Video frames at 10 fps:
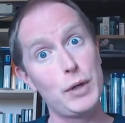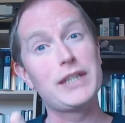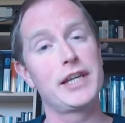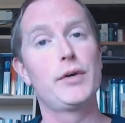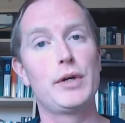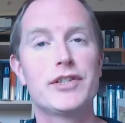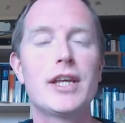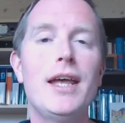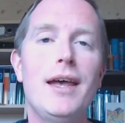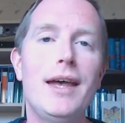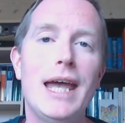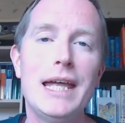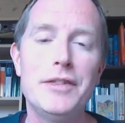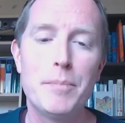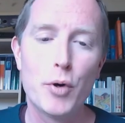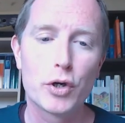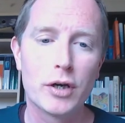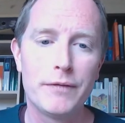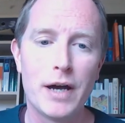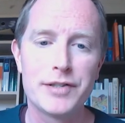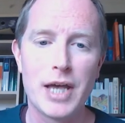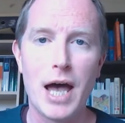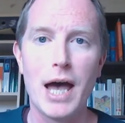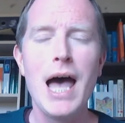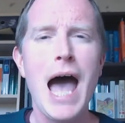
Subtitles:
series in the book of Isaiah.